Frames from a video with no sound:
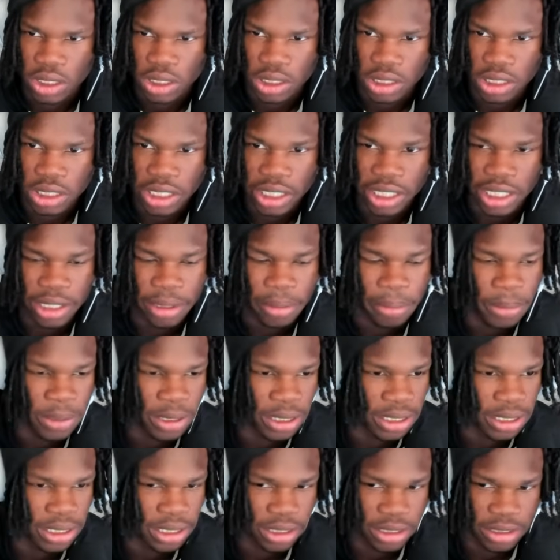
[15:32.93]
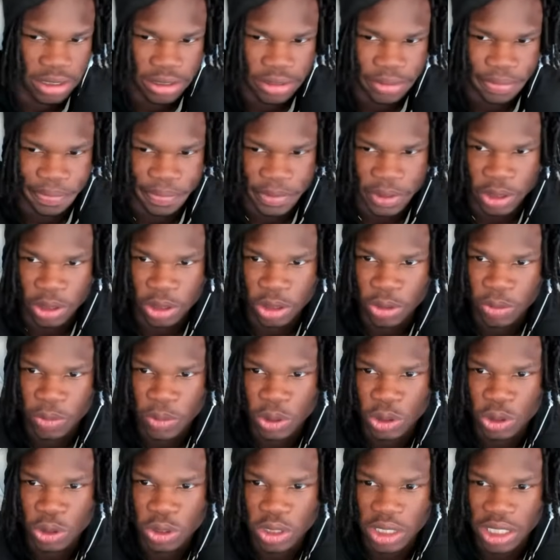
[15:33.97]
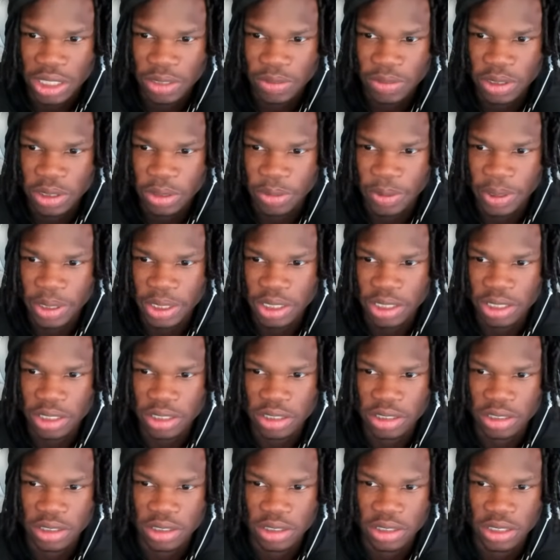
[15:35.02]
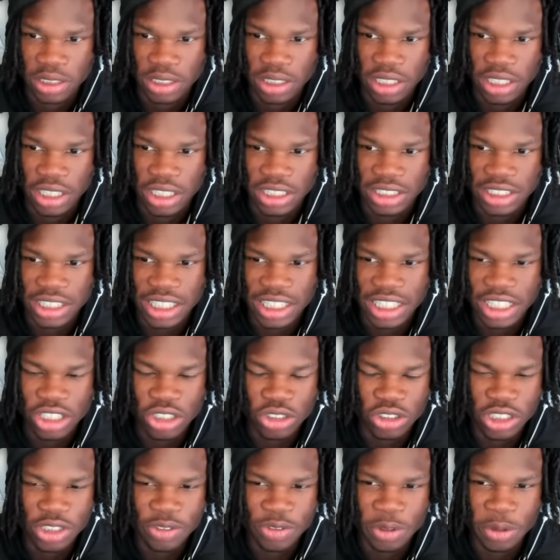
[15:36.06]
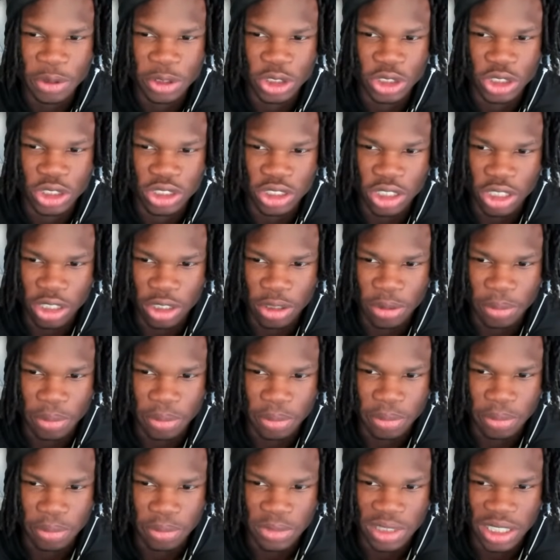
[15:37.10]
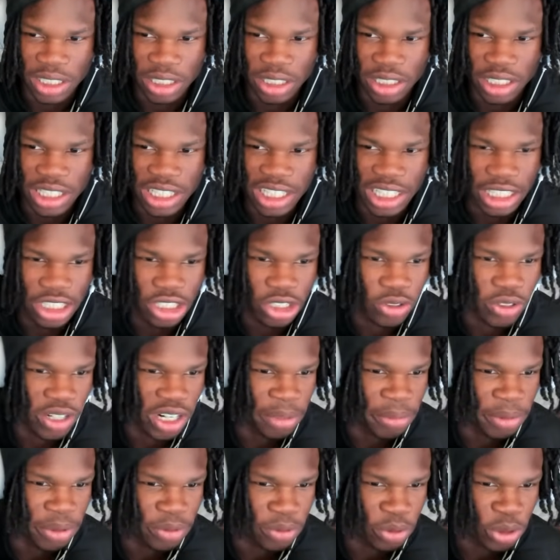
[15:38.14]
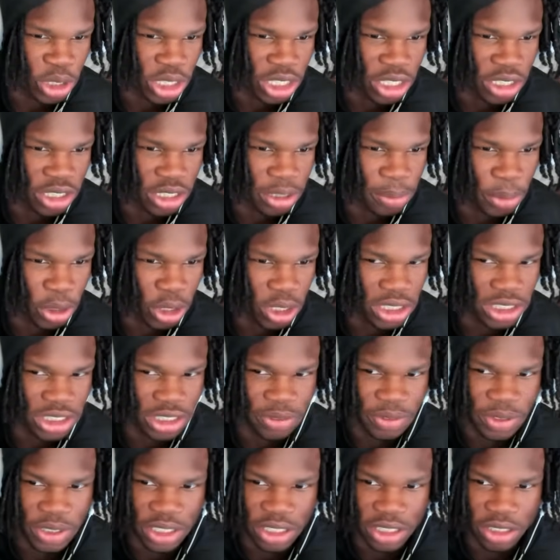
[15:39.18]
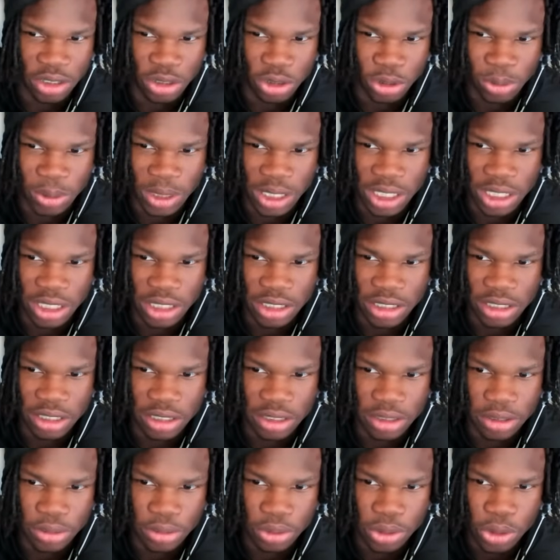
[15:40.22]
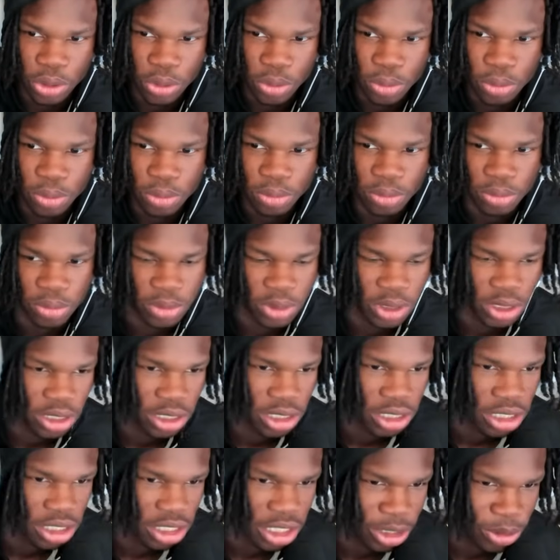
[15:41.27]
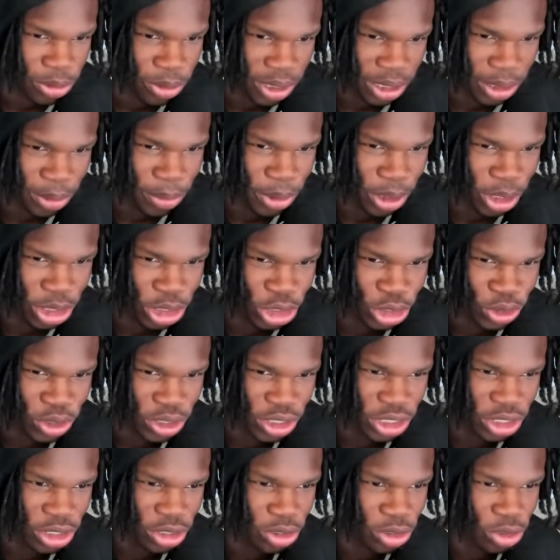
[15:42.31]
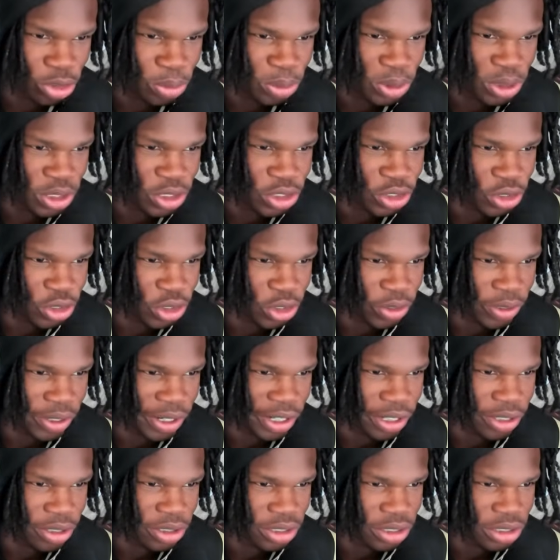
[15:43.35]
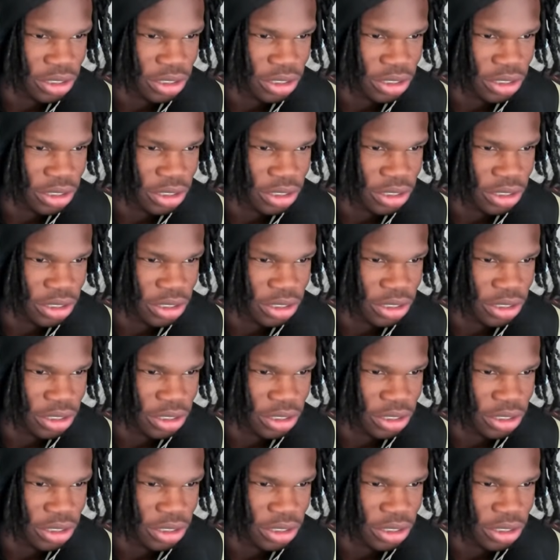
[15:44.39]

Yeah, buddy. I don't know what you have done right there. It's like he don't even jump. Like, he hit the ground before the ball is even in the hoop. Like, doop. Like, while the ball is going in the hoop, he's on the ground.